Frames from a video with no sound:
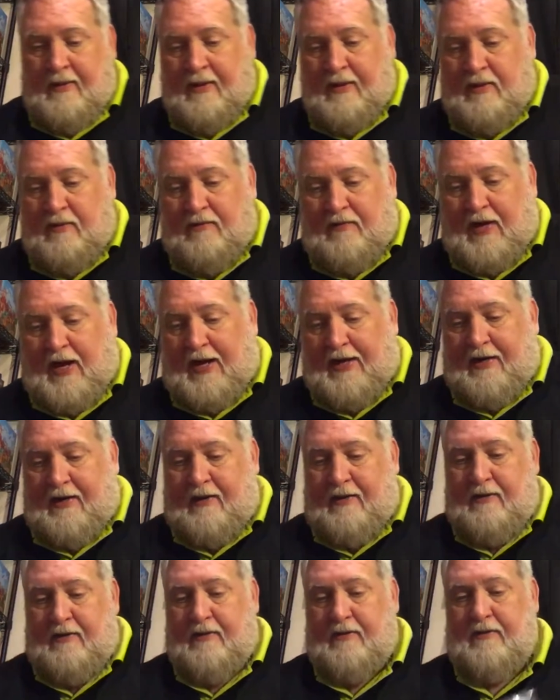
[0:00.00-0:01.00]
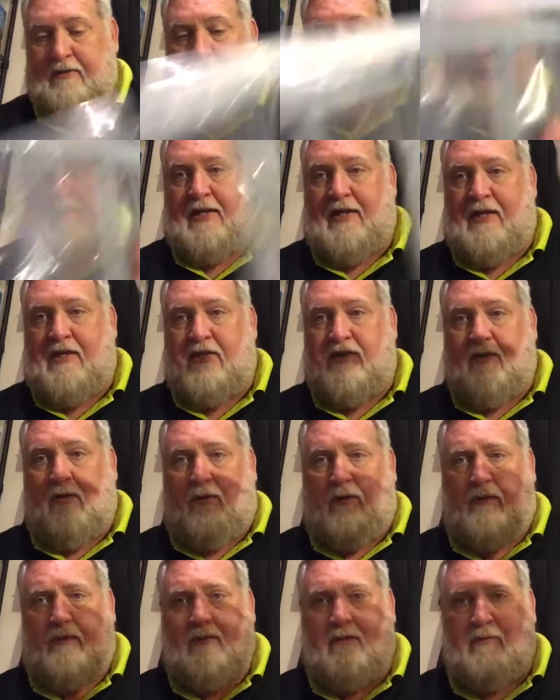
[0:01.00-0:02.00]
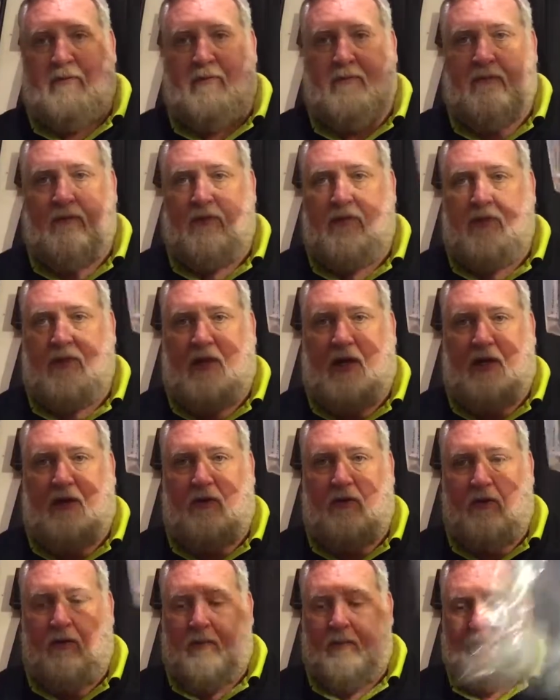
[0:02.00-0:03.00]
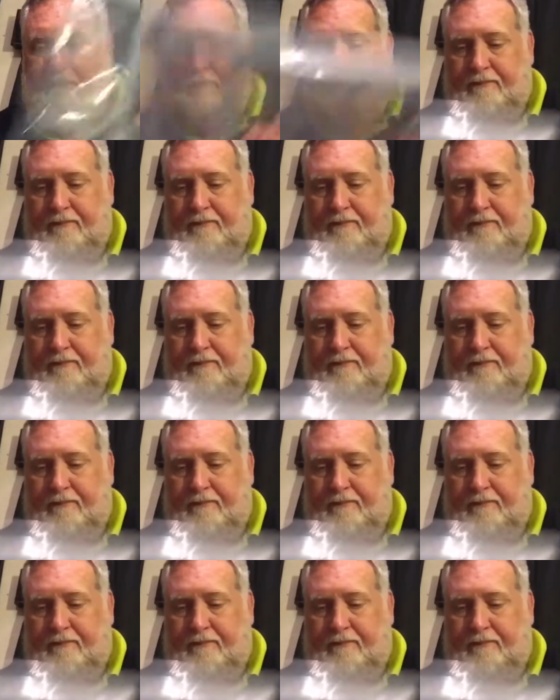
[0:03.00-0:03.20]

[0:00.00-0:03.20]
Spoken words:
You've got an easel, which is kind of cool.